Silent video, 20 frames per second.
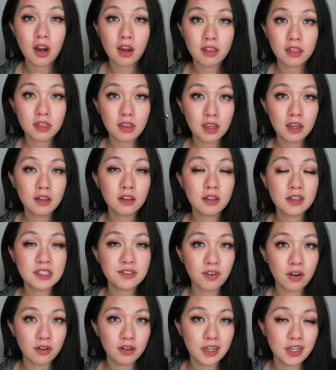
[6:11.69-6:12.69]
I think
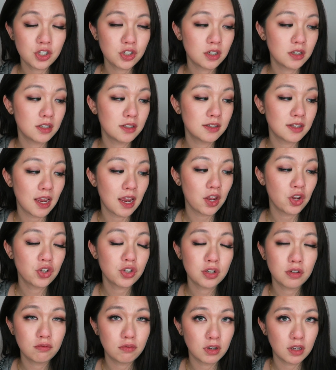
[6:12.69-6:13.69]
this foundation is
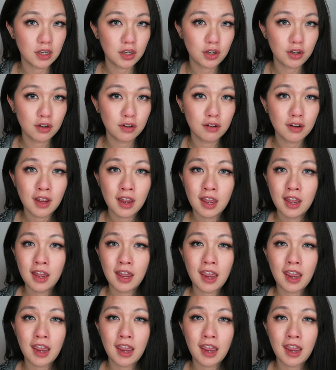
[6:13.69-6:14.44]
actually really good,